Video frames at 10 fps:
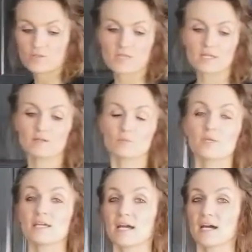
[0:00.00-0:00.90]
then
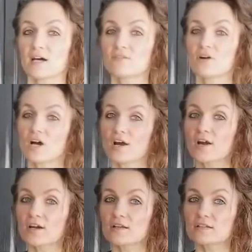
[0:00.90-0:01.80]
we have
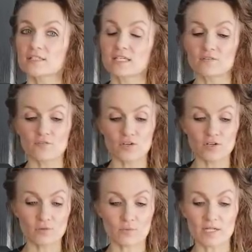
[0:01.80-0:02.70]
our
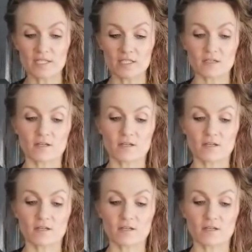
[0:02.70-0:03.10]
kefir ready,